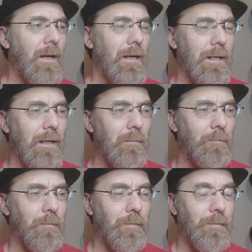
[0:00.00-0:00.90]
Um,
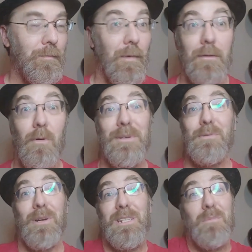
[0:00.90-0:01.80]
you always
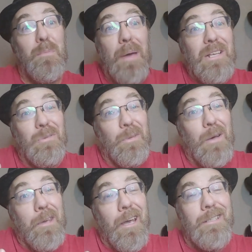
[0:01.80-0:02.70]
want to see me bake some
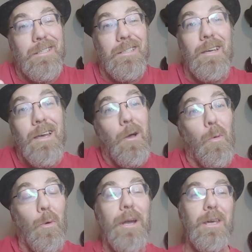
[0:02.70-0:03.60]
cupcakes.
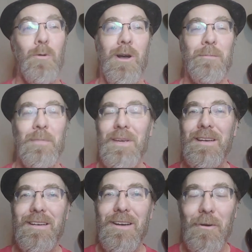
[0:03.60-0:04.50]
What do you want?
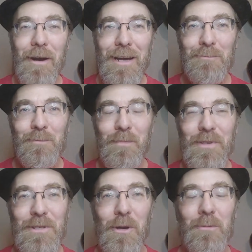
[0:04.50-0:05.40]
All right.
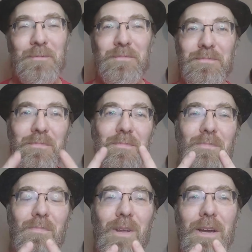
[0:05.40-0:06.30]
So,
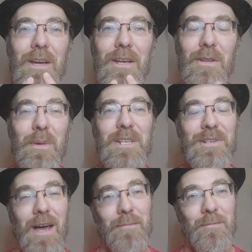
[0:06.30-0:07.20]
in the
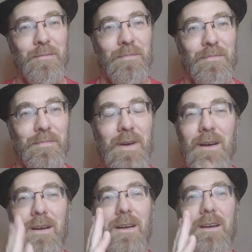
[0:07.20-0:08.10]
meantime,
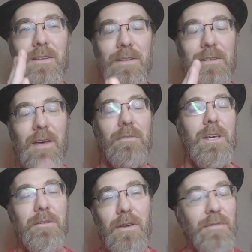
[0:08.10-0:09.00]

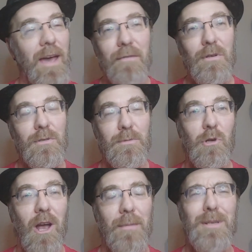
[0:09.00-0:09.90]
definitely, if you haven't
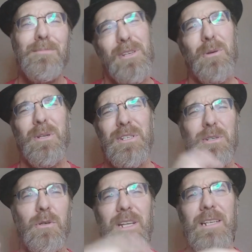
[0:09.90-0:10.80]
subscribed, you know what to
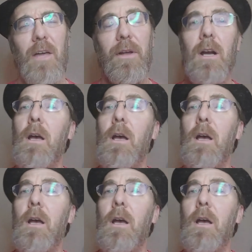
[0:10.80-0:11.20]
do. Click down there.